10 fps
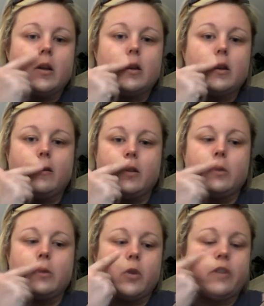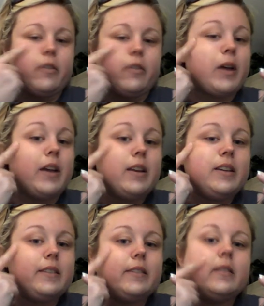you have a little more of the
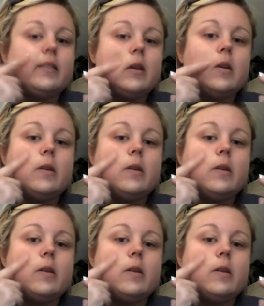redness,